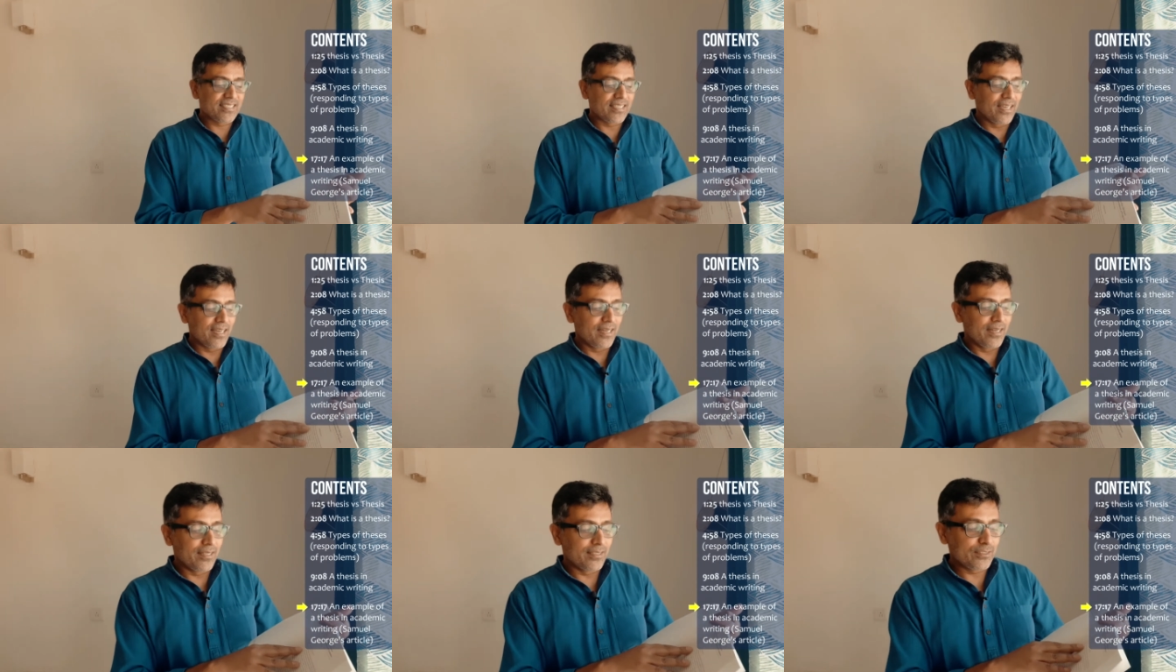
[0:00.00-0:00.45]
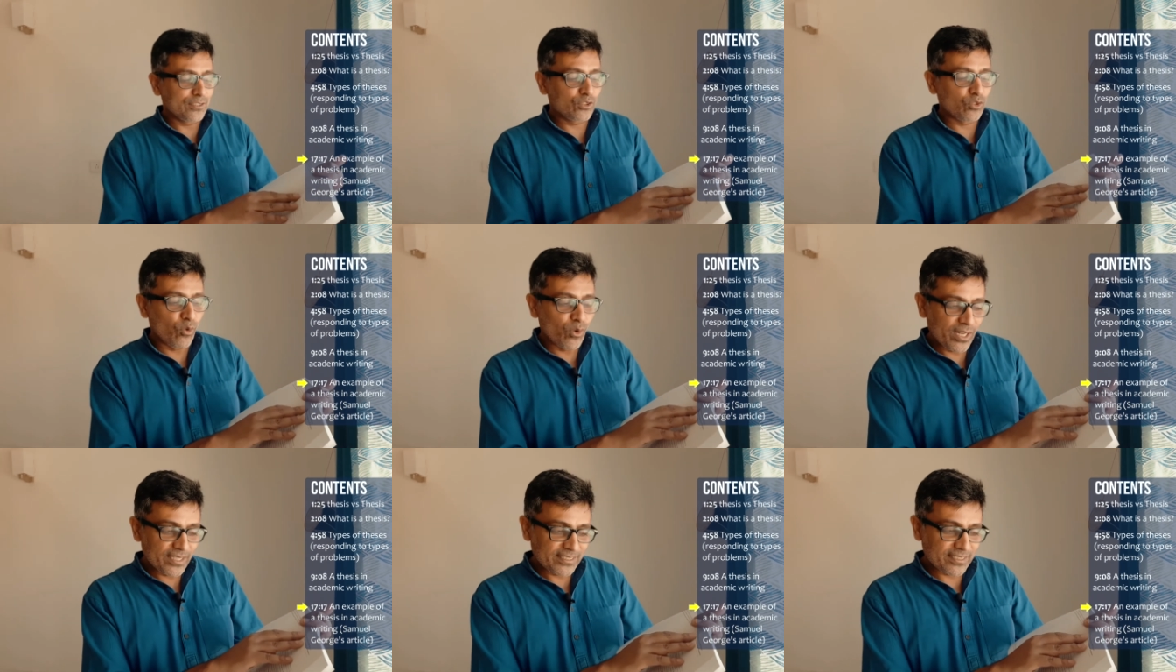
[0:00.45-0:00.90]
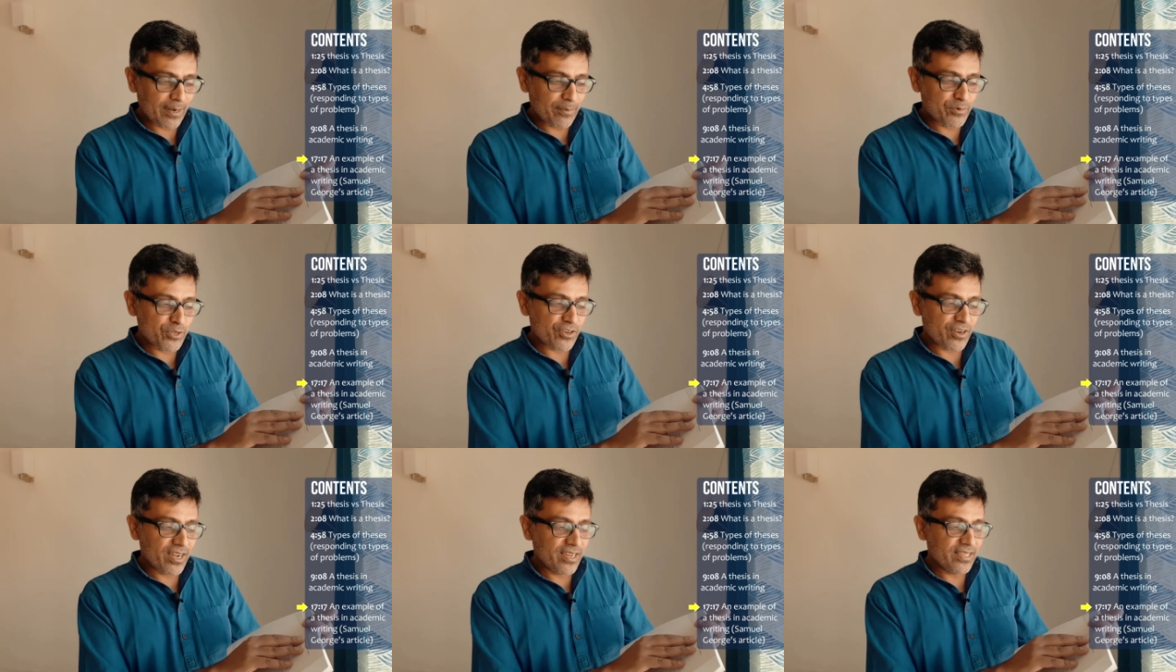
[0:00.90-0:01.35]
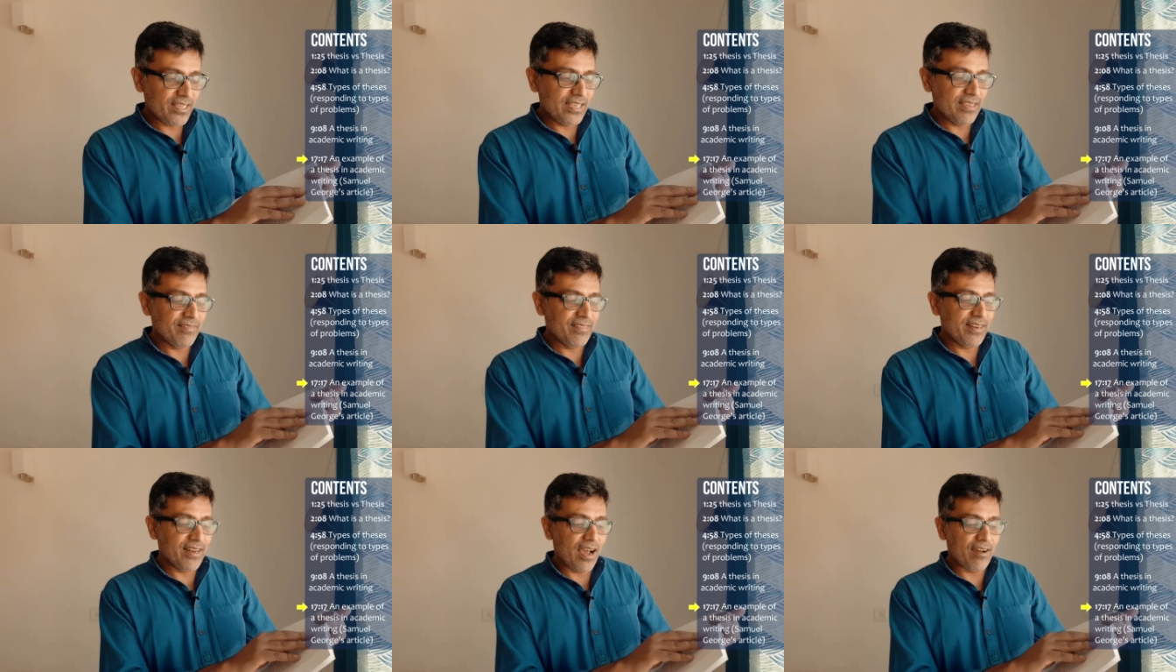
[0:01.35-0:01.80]
uh, sola scriptura
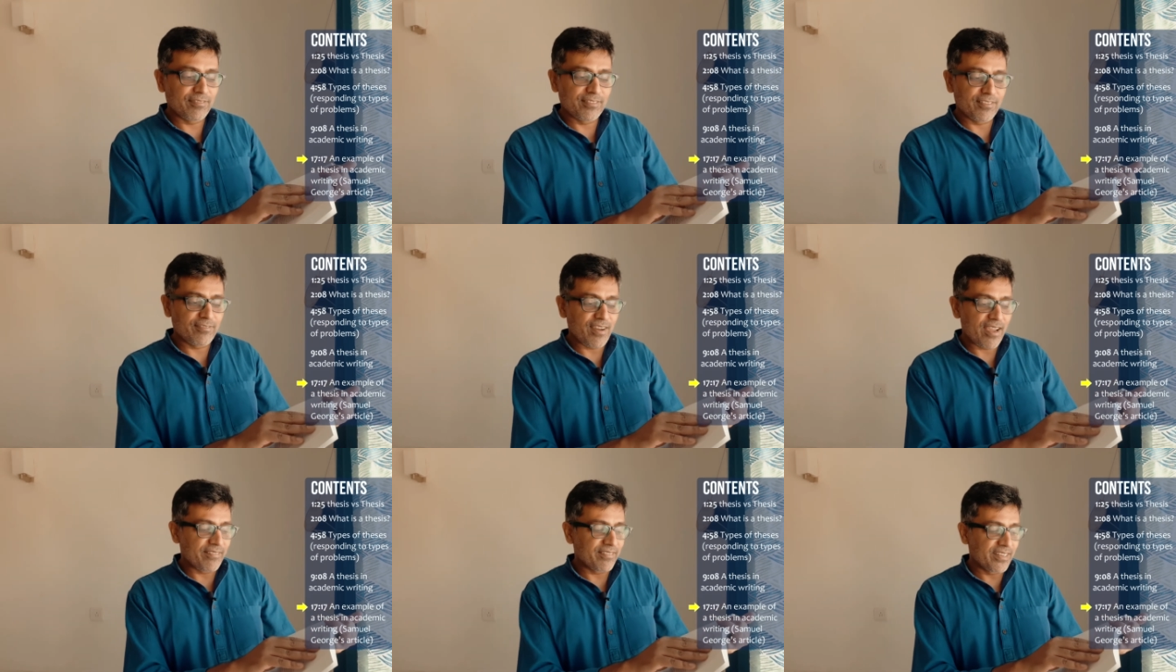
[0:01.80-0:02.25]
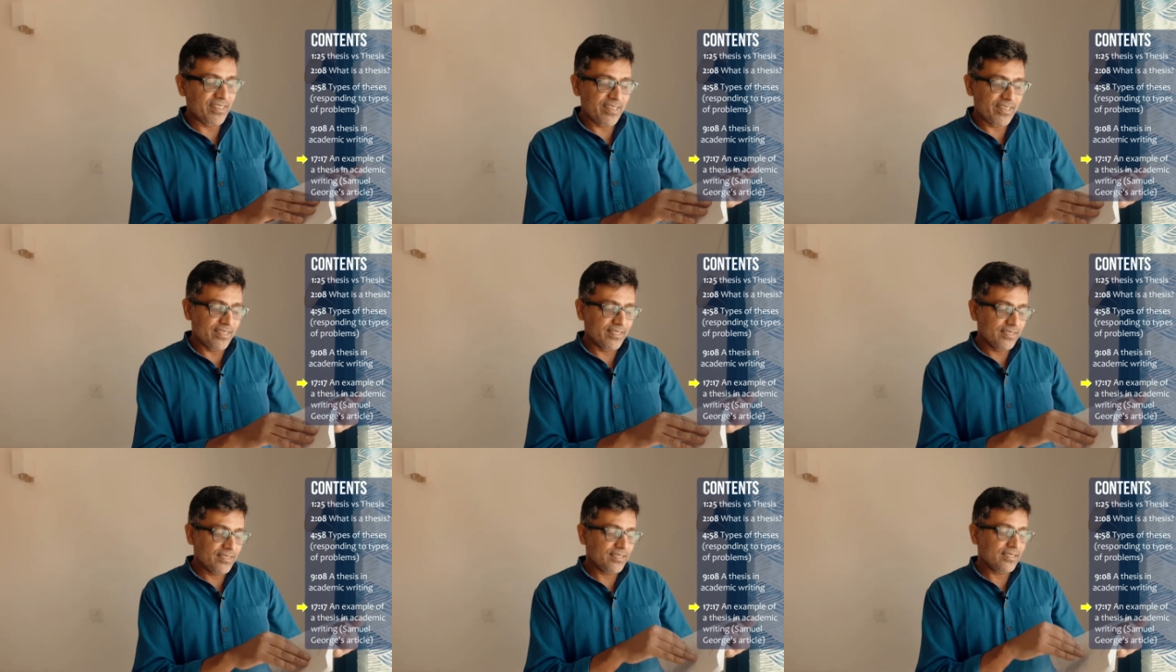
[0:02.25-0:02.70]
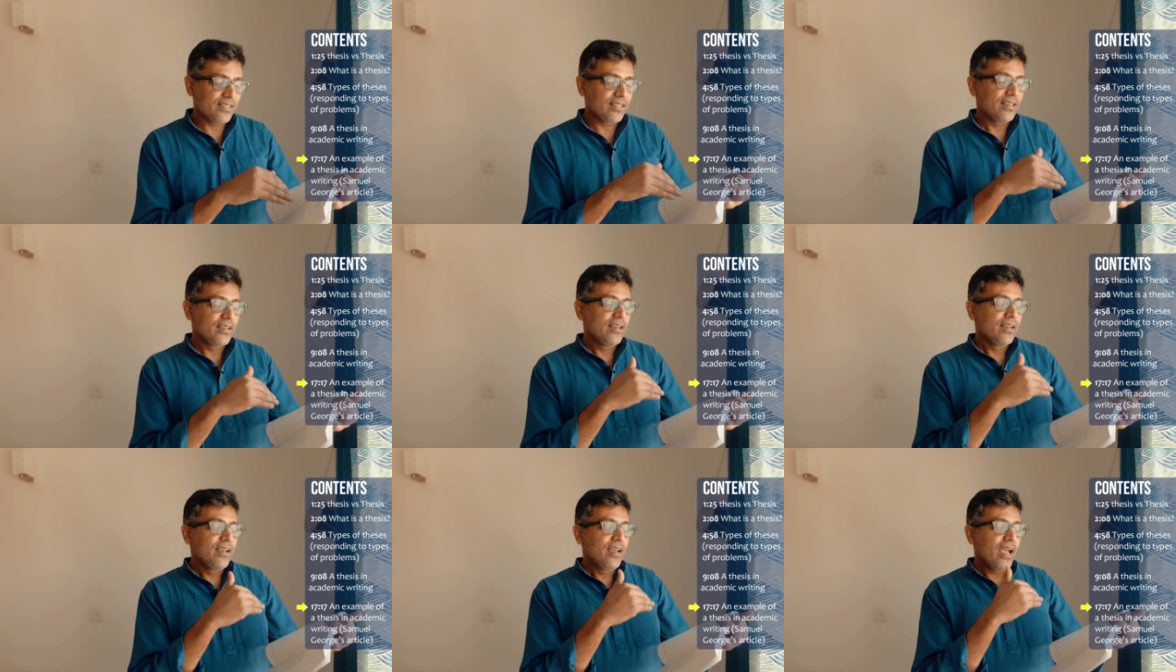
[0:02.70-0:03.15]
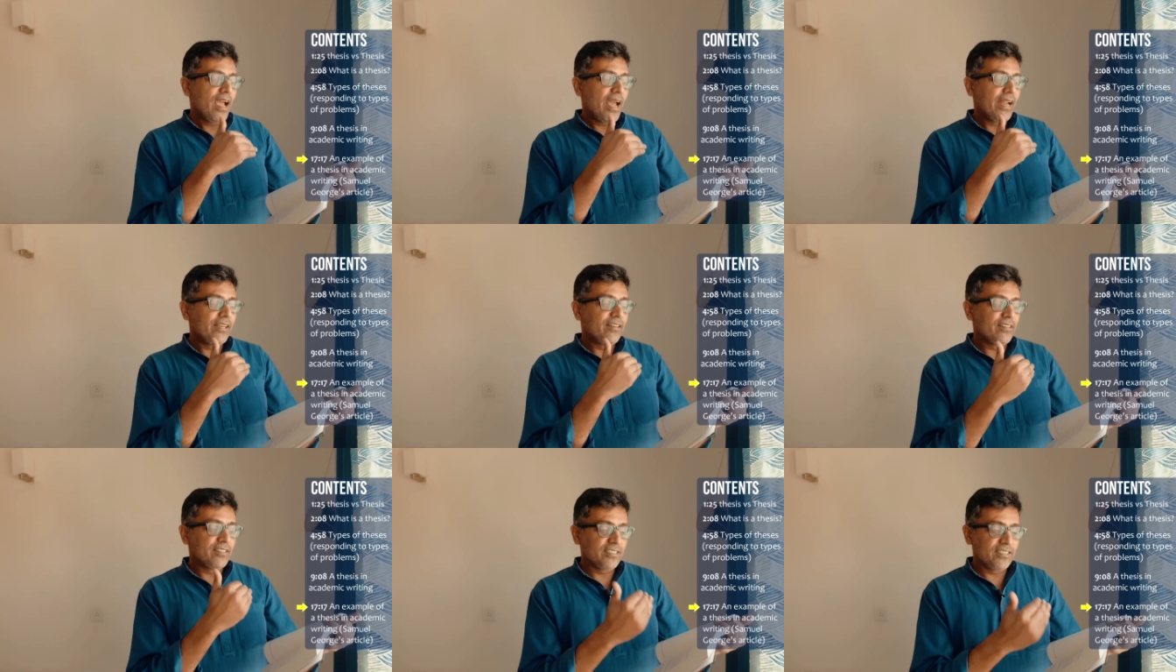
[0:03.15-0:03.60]
even after 500 years
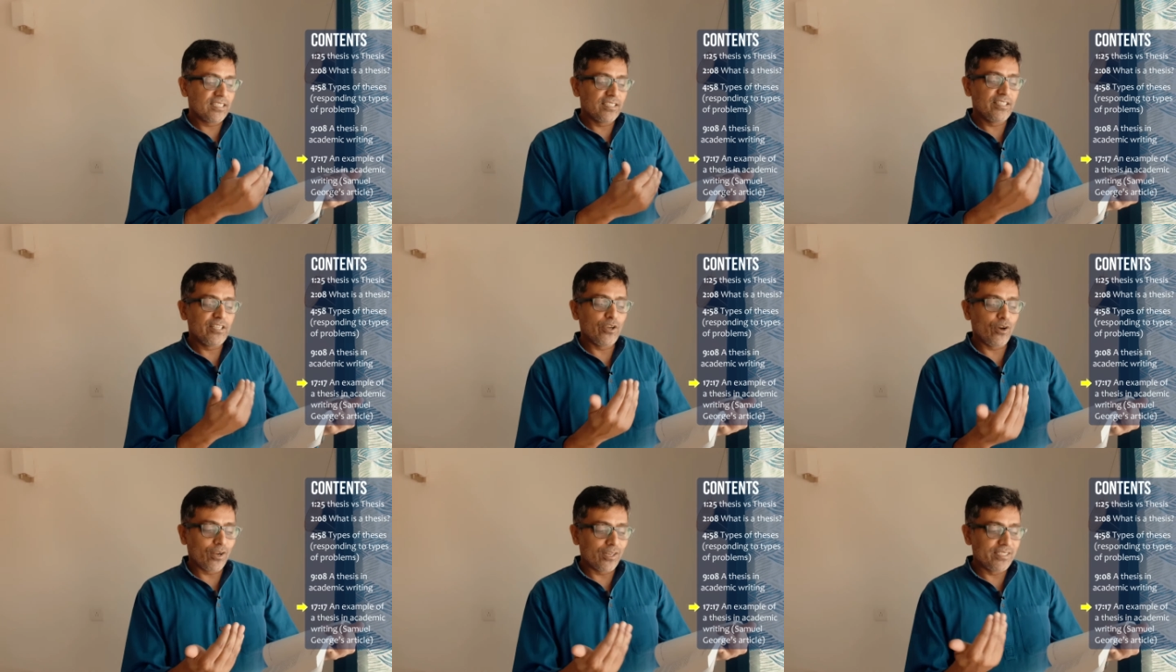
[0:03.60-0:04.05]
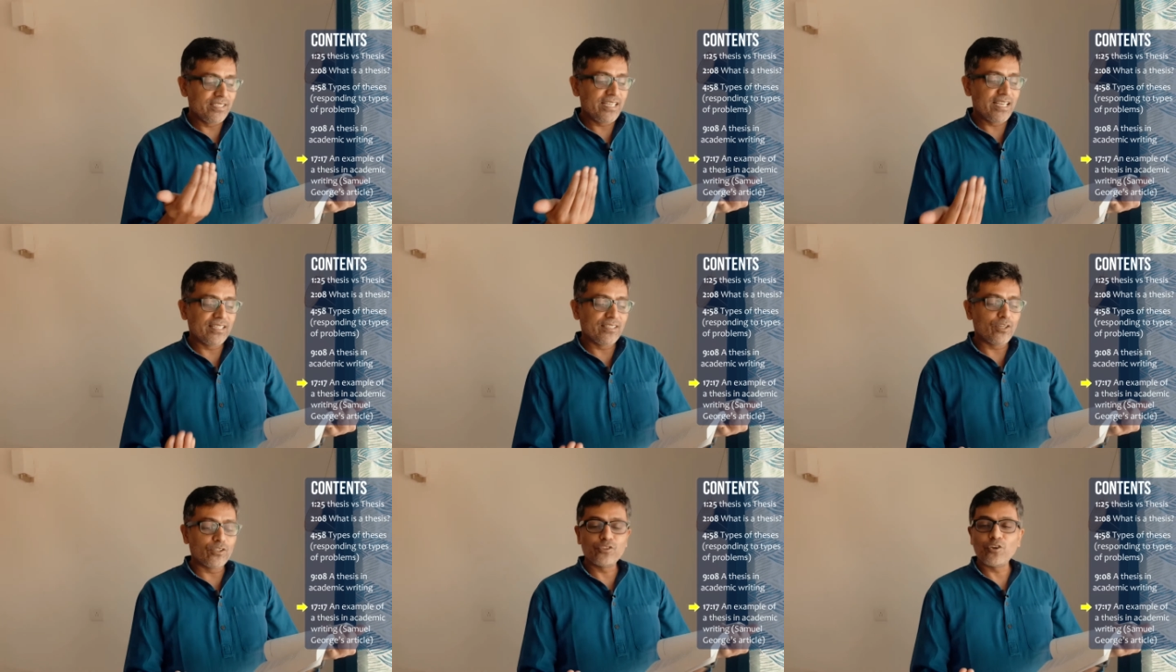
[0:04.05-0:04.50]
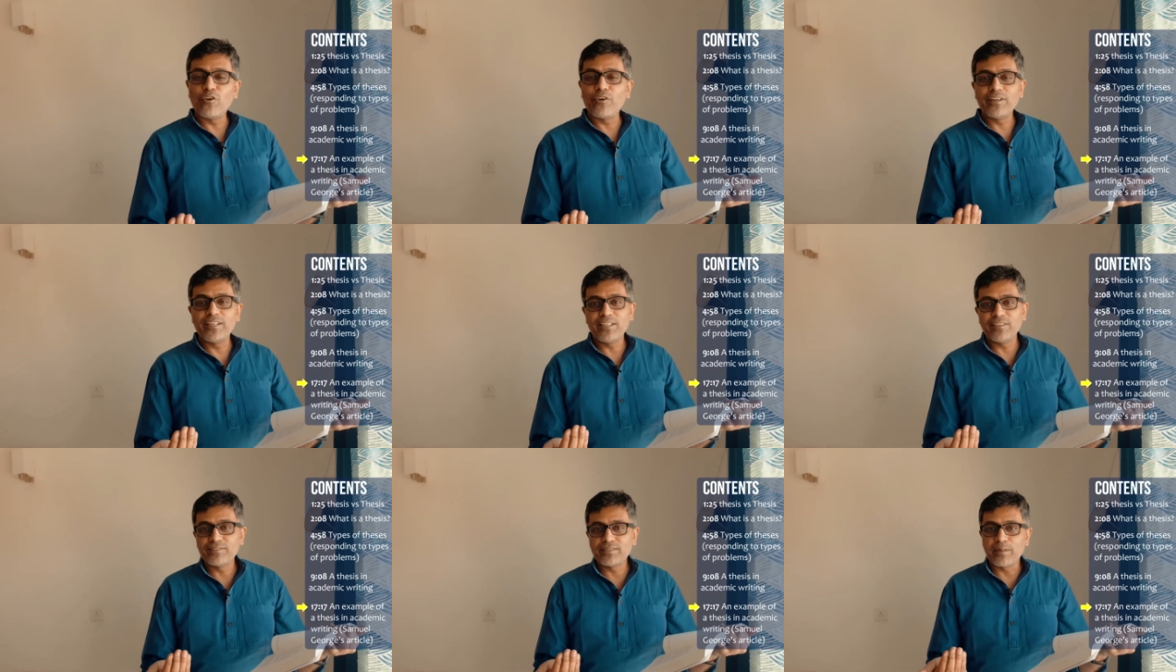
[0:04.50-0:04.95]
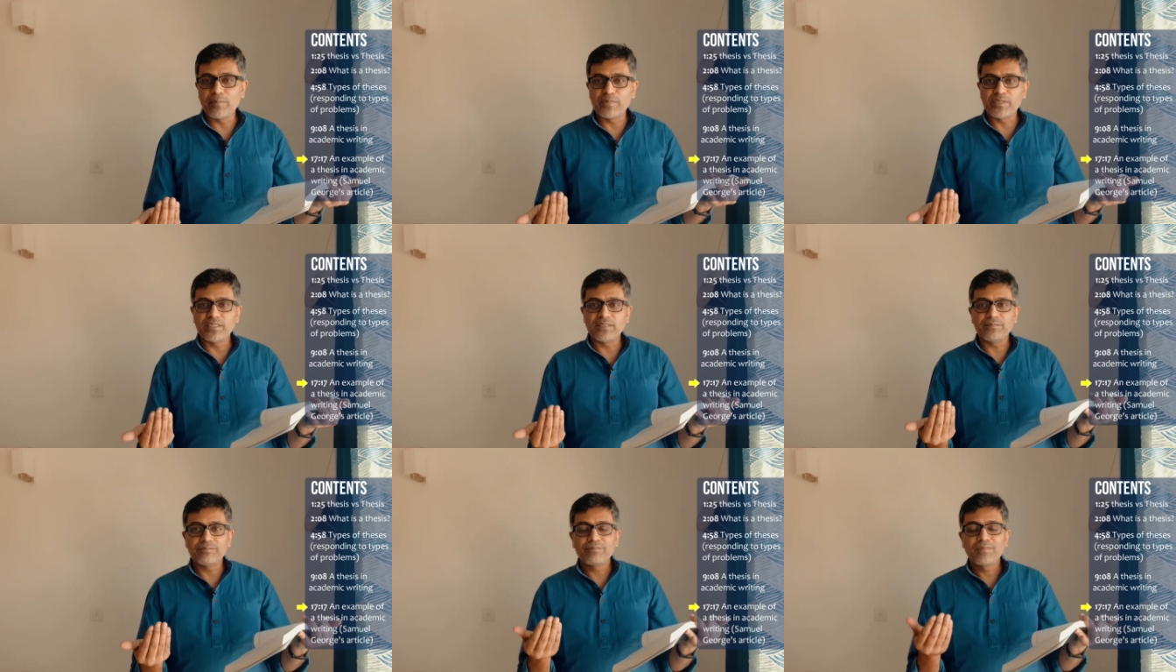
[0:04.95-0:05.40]
and Christian theology and the authority of
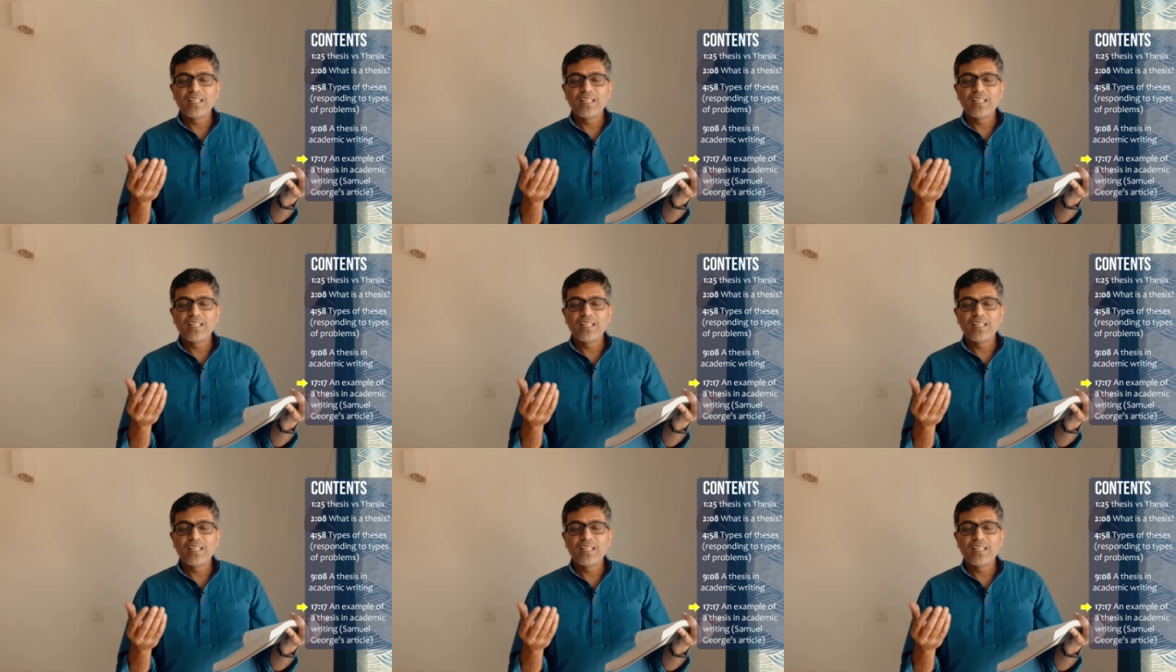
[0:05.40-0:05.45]
scripture.